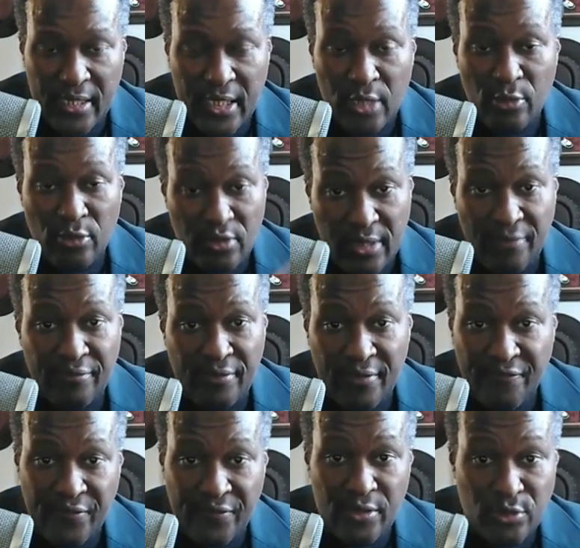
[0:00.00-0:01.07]
He would definitely
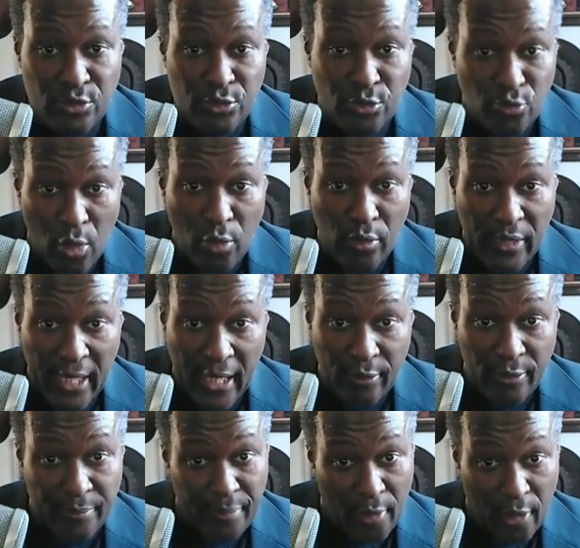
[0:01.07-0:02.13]
fit into the rogue
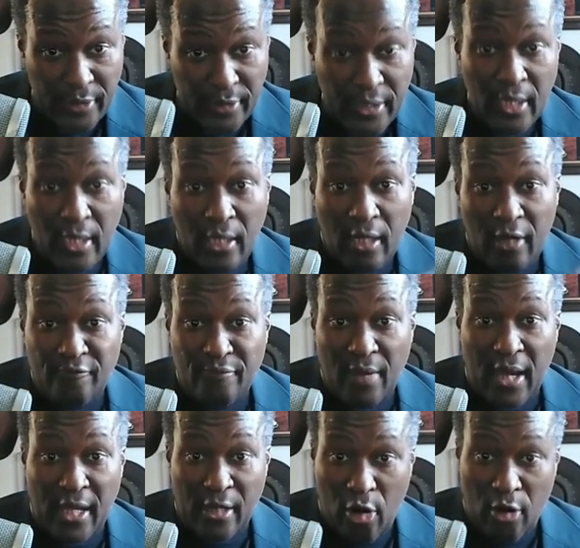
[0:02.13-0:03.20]
gallery part of
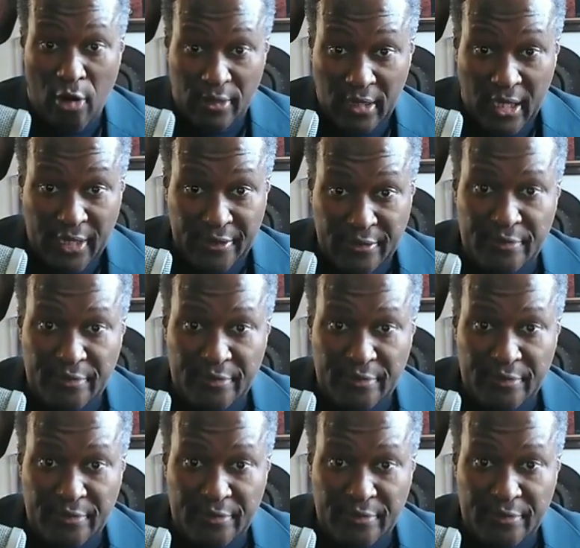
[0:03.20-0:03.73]
my hardliner.